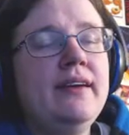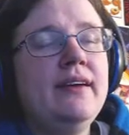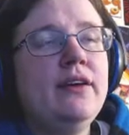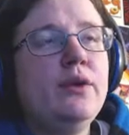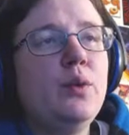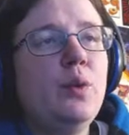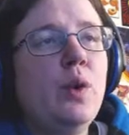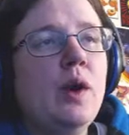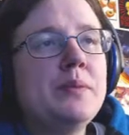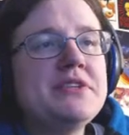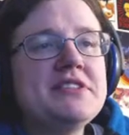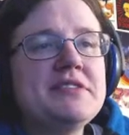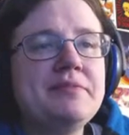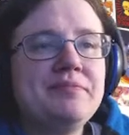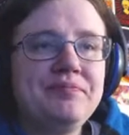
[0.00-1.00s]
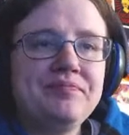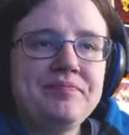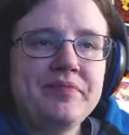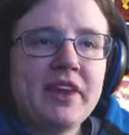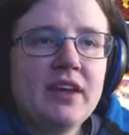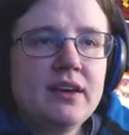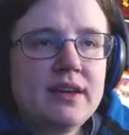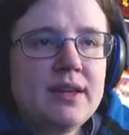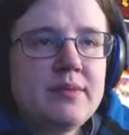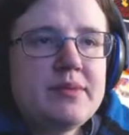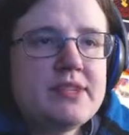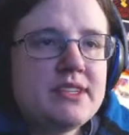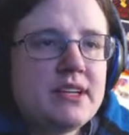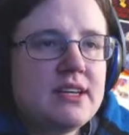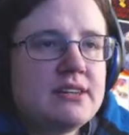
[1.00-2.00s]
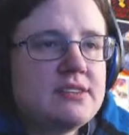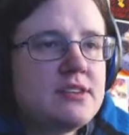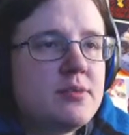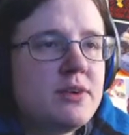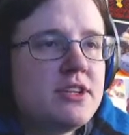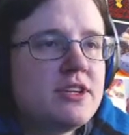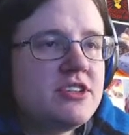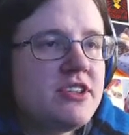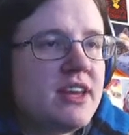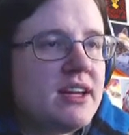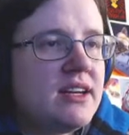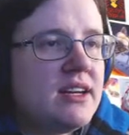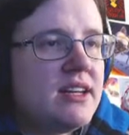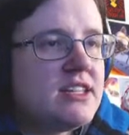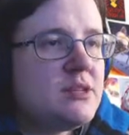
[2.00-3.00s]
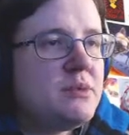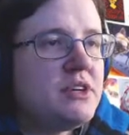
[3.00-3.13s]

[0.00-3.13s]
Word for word: Whoops. Let me see, so much that needs to be